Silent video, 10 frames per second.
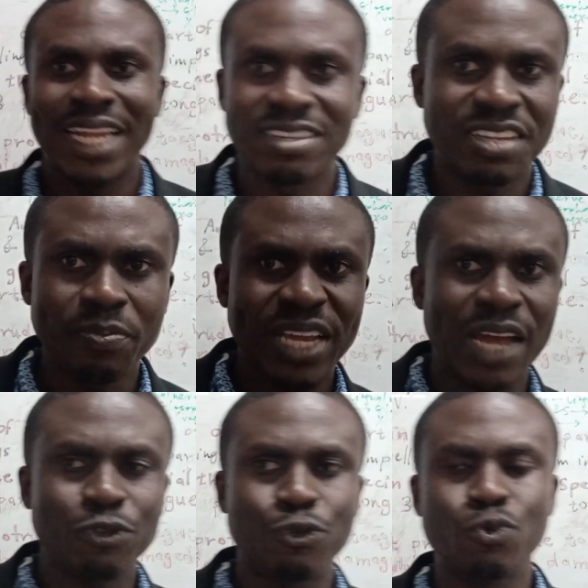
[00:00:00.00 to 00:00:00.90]
Now
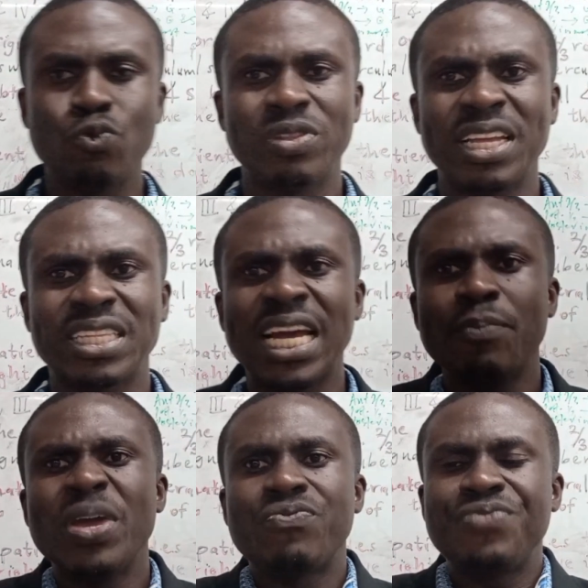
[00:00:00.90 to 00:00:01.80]
sometimes too, the
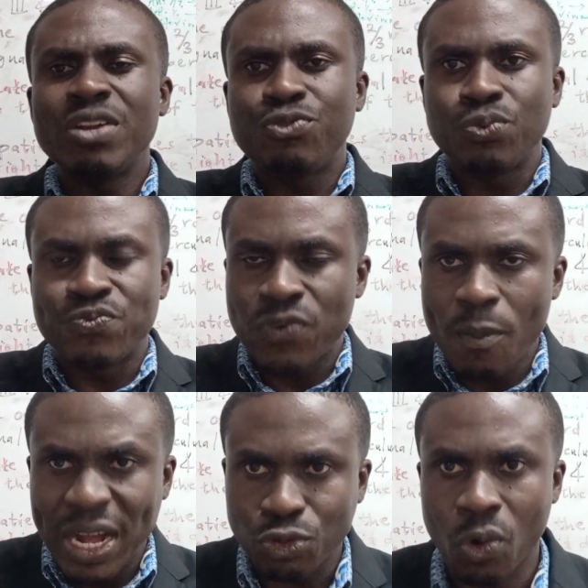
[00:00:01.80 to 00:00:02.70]
tongue may fail to
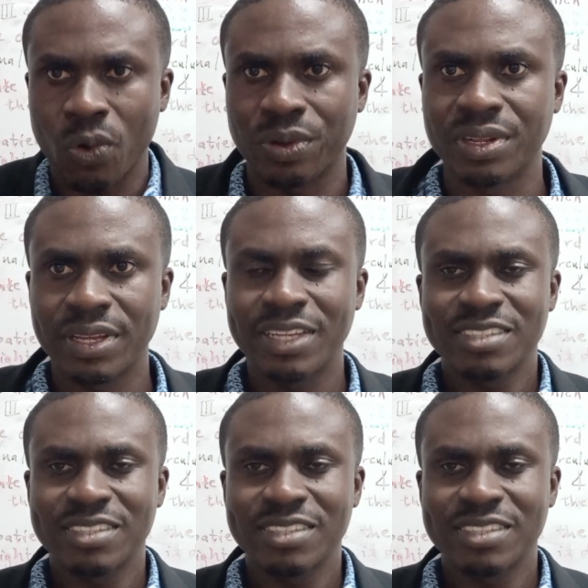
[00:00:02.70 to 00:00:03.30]
form at all.